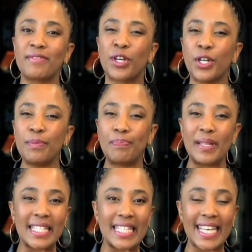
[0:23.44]
of good
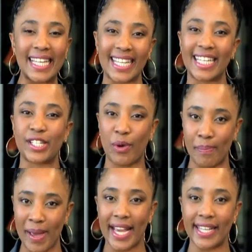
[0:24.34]
business etiquette
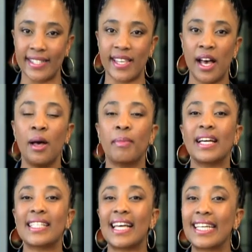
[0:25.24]
remains,
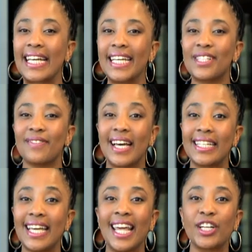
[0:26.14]
because at the end of
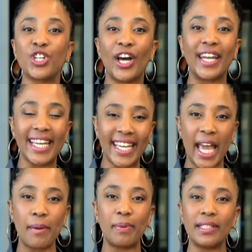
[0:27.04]
that electronic
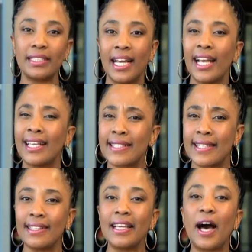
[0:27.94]
cable is
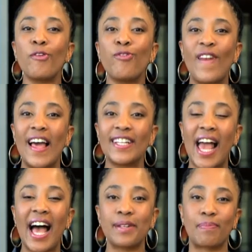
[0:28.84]
still a flesh
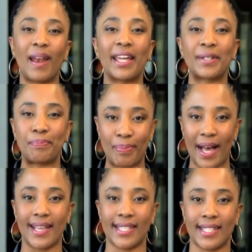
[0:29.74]
and blood
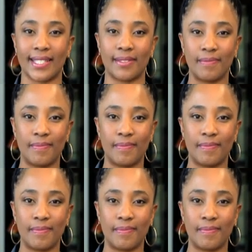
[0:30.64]
person.